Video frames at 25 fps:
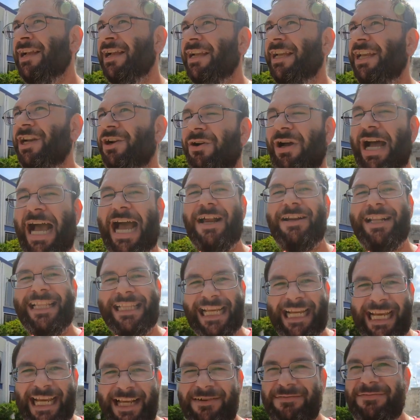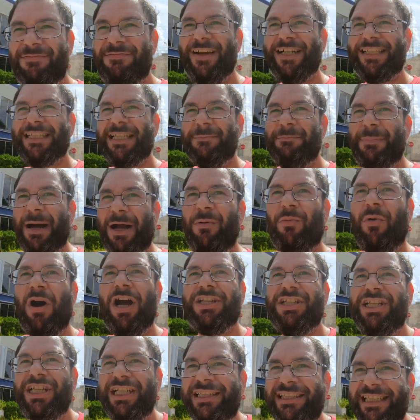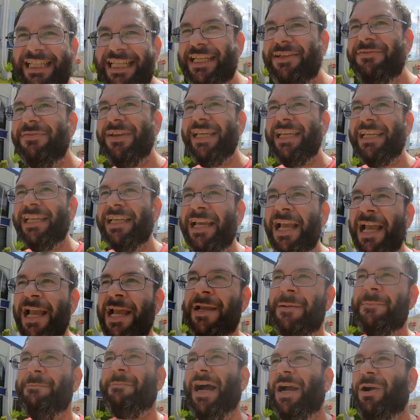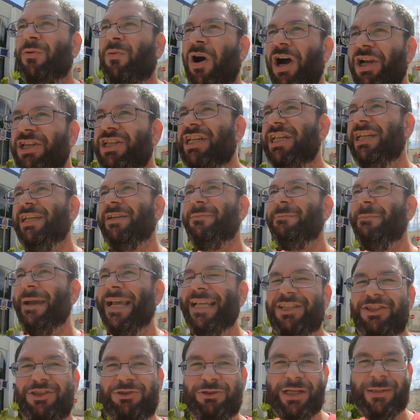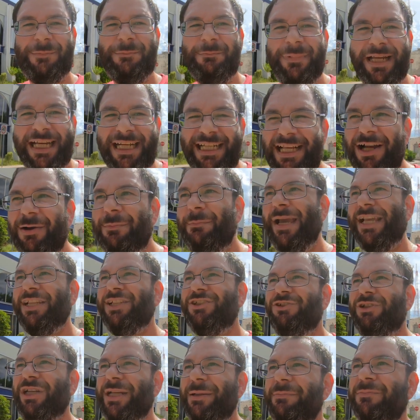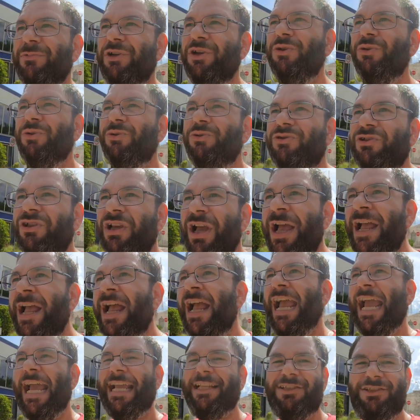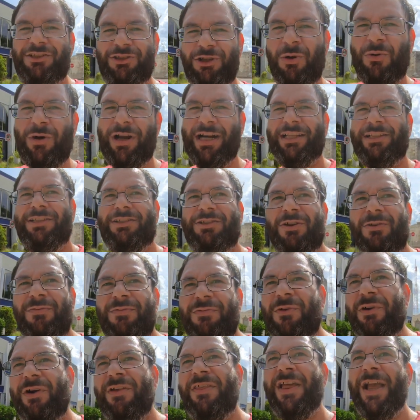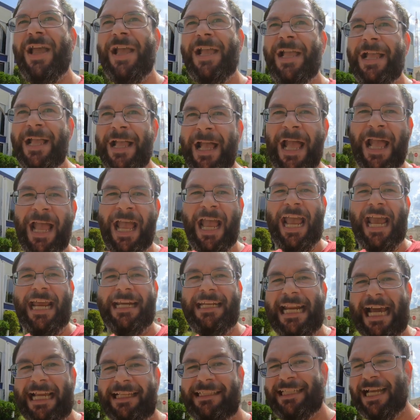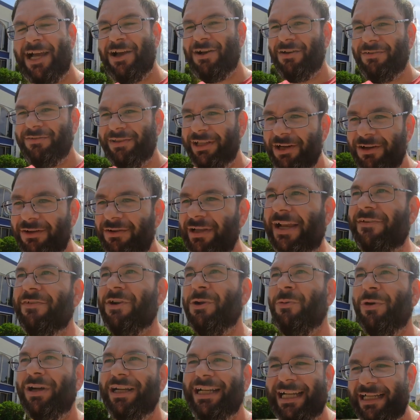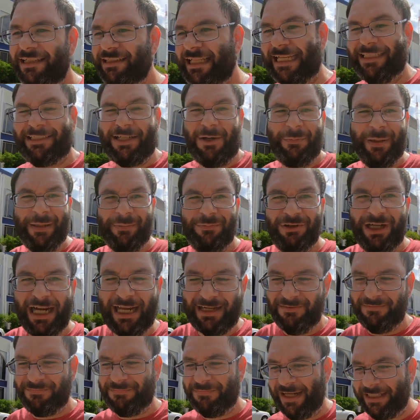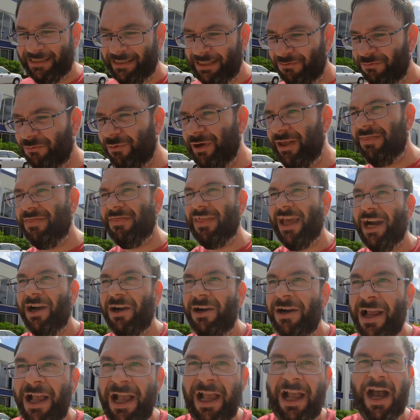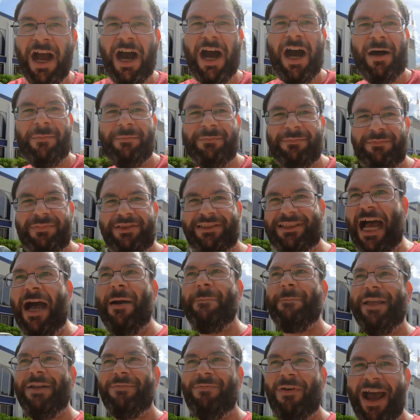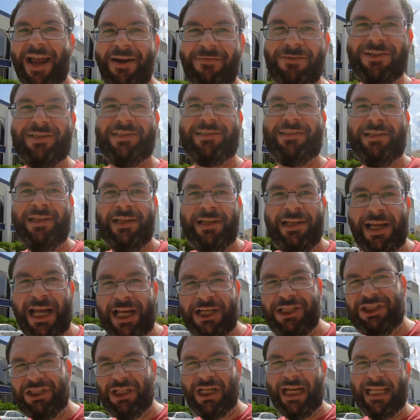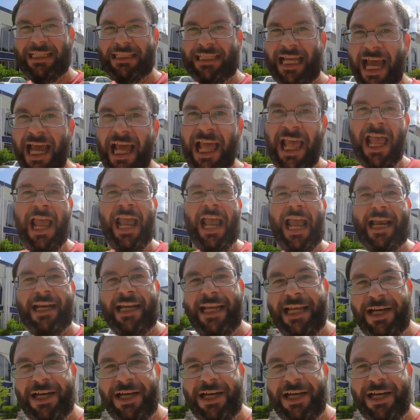you know, how did they get infected? By watching T V, by watching mainstream media, mainstream news, and so on and so forth. And that's how, you know, everyone, that's how people got infected with their um, zombie virus and shit like that. And